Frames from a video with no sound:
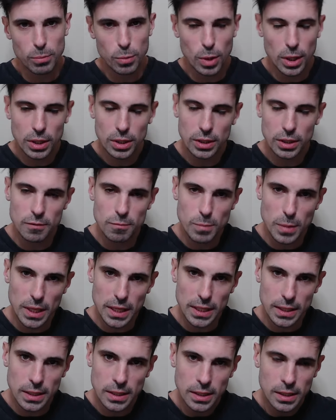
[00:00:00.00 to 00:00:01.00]
what could have
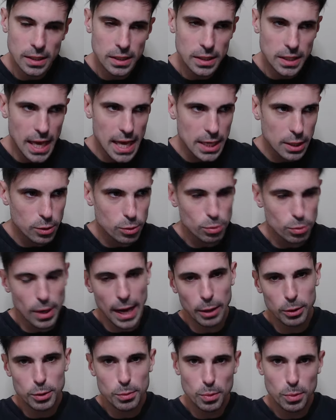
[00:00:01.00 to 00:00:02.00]
been a
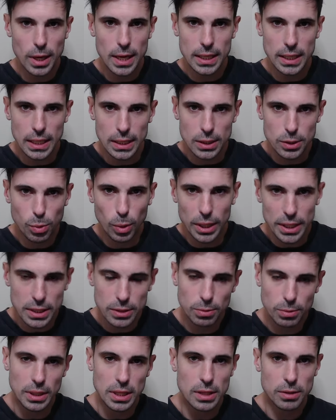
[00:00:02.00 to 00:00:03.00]
groundbreaking
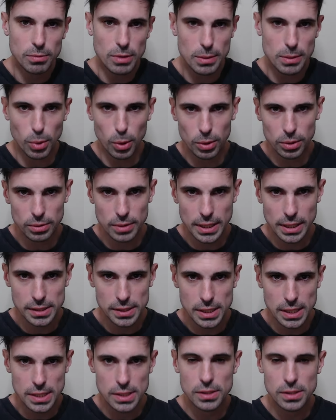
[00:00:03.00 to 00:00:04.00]
2023 bouldering
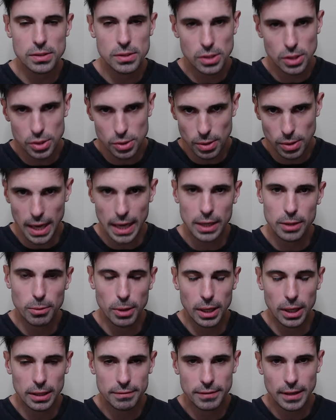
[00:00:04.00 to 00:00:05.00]
season to try and
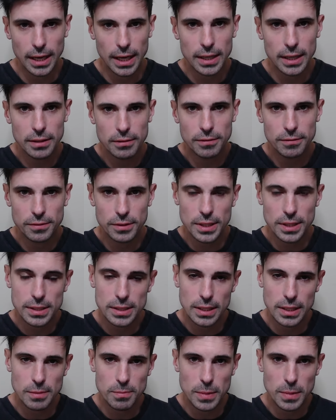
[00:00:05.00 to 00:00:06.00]
qualify for this
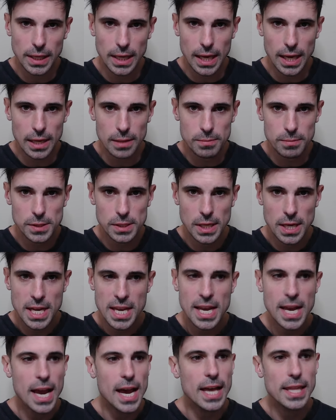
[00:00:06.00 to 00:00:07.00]
Olympic Games,
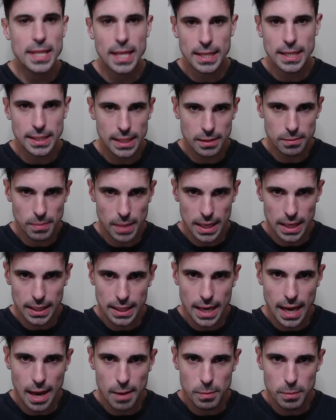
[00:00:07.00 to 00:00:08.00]
and then didn't make it
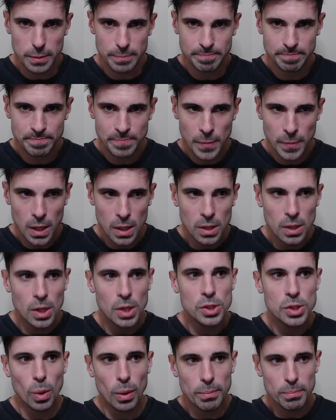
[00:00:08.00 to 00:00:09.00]
happen.
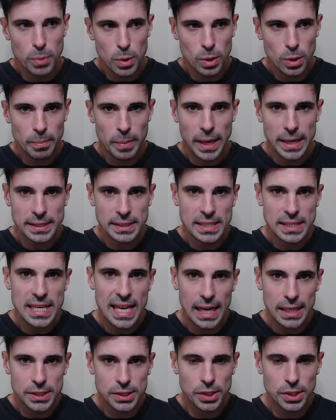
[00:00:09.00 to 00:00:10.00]
So in Budapest, he
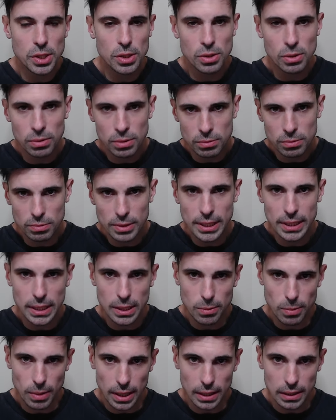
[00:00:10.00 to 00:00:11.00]
has to do
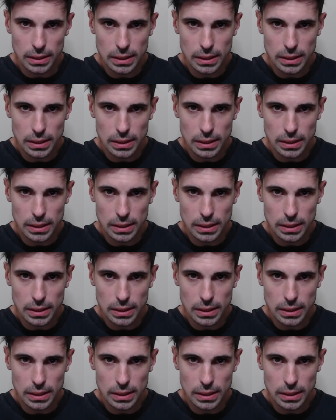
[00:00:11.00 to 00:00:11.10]
really well.